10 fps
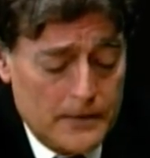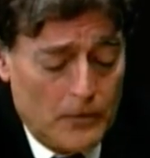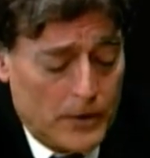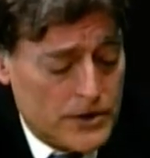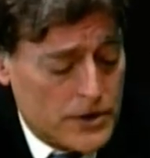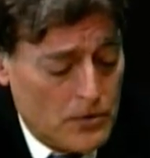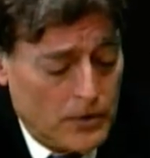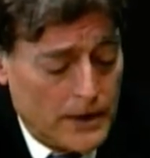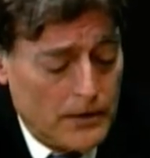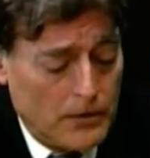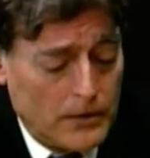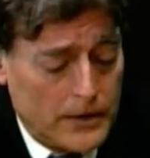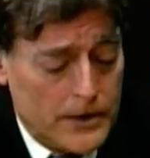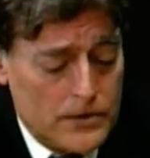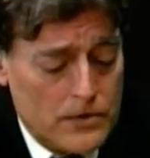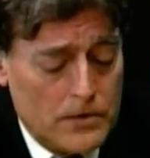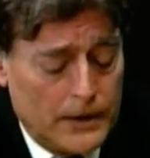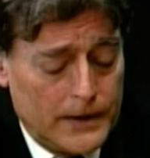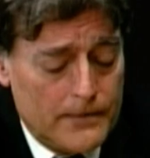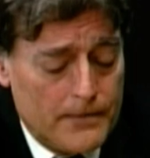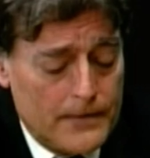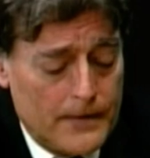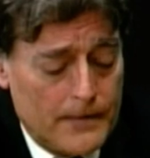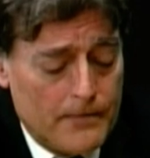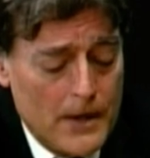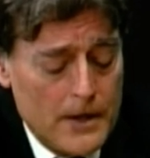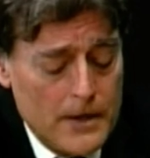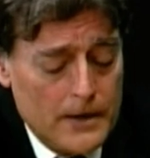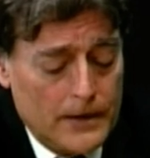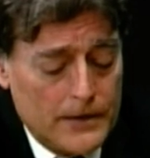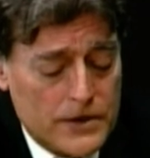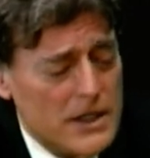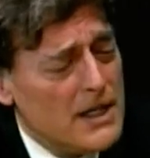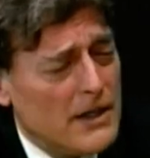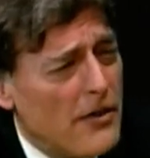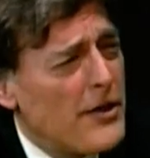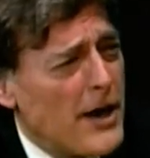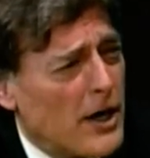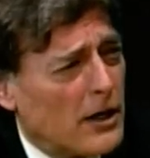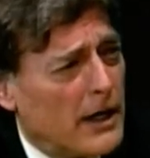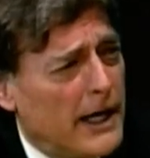what what what are you uh, uh, seeing there?